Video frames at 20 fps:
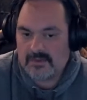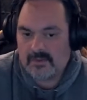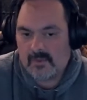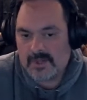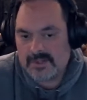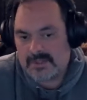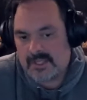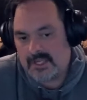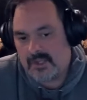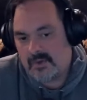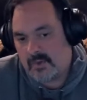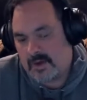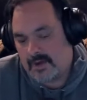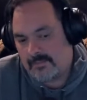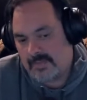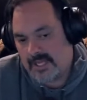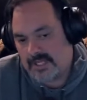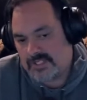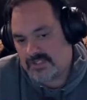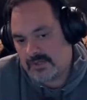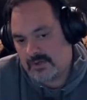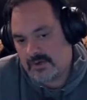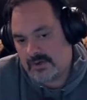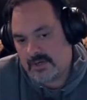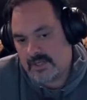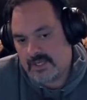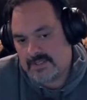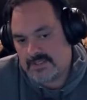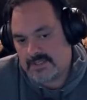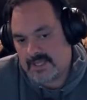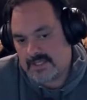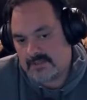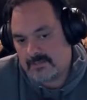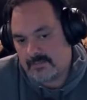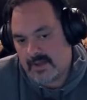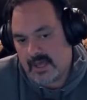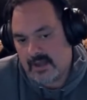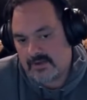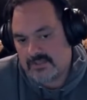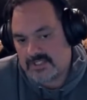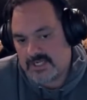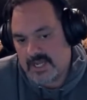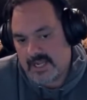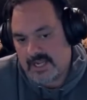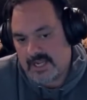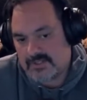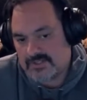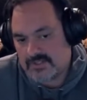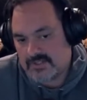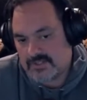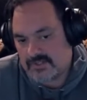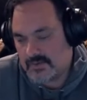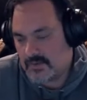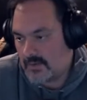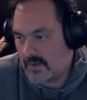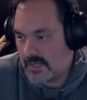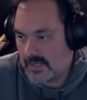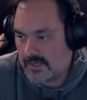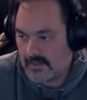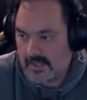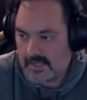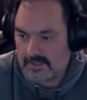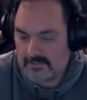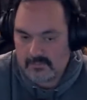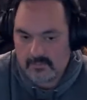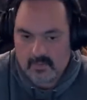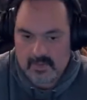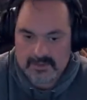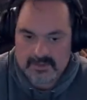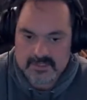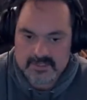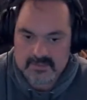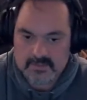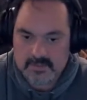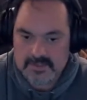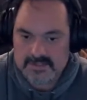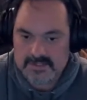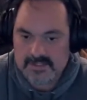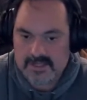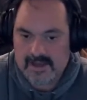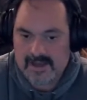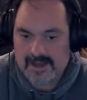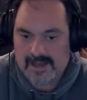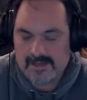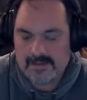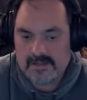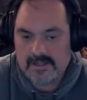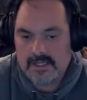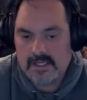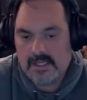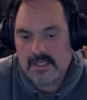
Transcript: The one thing you want to make sure is that the bottle jack has a screw head like what this one's got.